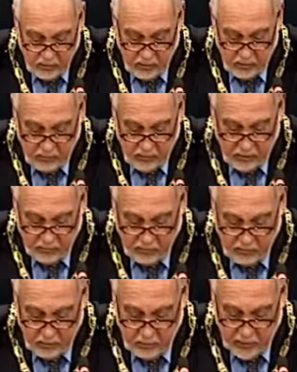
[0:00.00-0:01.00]
of
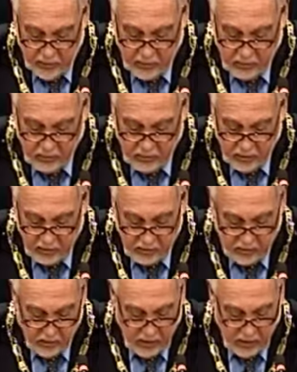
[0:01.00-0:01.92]
off-street parking charges